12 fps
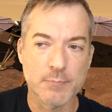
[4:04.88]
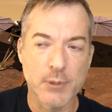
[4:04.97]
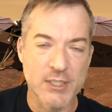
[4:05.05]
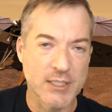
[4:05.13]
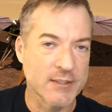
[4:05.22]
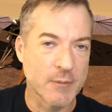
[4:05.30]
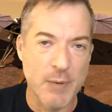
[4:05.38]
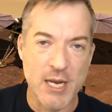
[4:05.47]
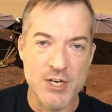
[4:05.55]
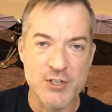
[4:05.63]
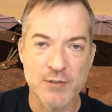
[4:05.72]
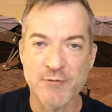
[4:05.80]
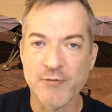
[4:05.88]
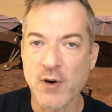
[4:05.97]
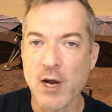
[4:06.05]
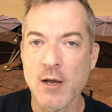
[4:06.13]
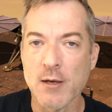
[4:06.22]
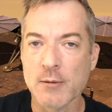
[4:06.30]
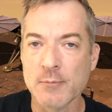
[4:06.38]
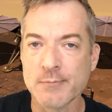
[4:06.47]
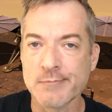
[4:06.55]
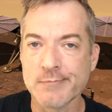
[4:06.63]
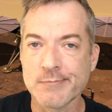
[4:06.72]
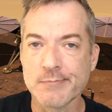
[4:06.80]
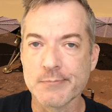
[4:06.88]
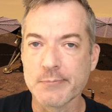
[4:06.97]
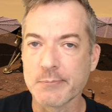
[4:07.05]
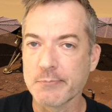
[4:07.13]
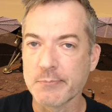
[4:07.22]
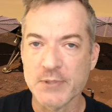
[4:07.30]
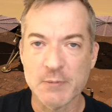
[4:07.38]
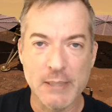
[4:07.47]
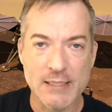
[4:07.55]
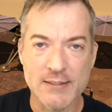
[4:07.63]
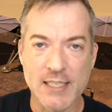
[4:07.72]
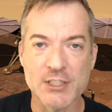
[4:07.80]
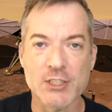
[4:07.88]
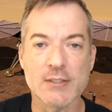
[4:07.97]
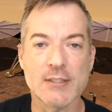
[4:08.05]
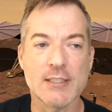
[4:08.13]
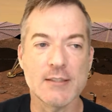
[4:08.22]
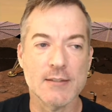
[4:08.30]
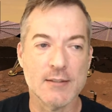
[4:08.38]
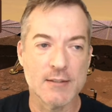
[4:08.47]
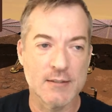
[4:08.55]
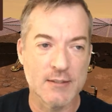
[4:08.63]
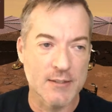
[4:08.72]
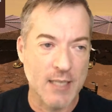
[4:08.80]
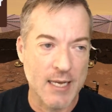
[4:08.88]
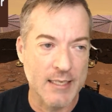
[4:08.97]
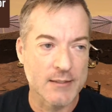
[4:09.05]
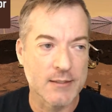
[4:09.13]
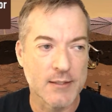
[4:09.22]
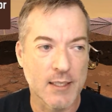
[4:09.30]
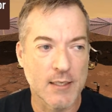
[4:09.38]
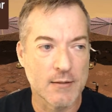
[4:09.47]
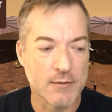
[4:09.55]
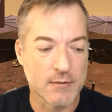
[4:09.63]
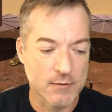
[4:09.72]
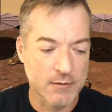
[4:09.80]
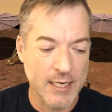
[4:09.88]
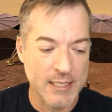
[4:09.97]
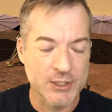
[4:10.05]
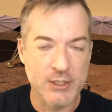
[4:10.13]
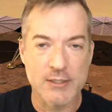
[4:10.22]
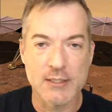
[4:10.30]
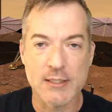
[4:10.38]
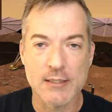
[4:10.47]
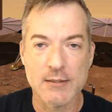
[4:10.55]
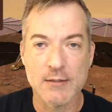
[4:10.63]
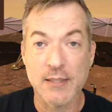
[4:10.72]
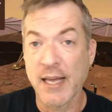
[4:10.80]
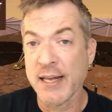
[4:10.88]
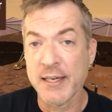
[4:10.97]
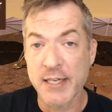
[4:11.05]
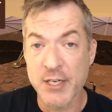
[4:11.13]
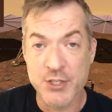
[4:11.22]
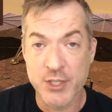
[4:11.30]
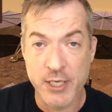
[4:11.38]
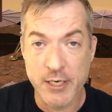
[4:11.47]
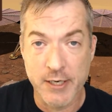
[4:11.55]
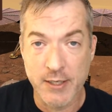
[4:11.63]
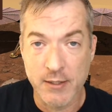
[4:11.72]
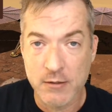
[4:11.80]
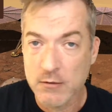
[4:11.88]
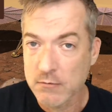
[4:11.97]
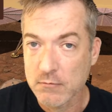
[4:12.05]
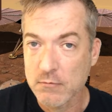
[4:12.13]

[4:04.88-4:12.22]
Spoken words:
participation from space agencies and science agencies and engineering